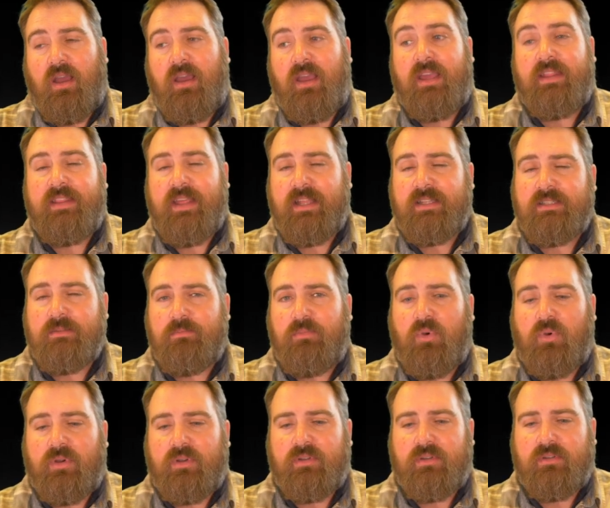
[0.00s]
and that's
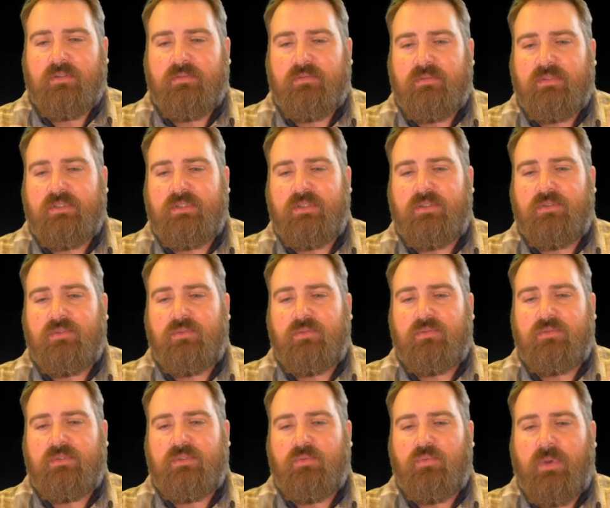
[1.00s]
important
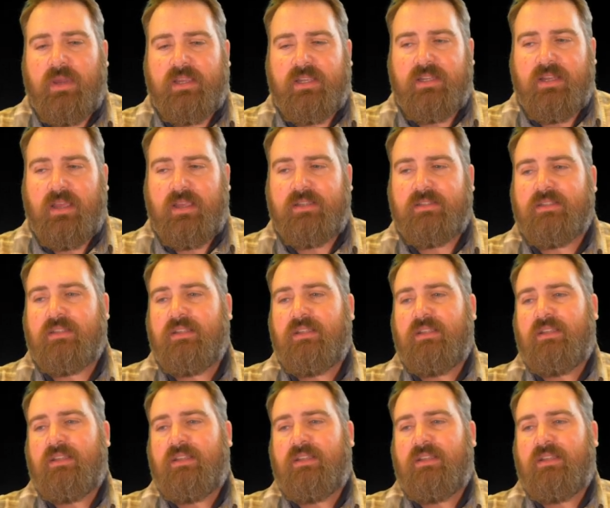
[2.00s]
to recognize.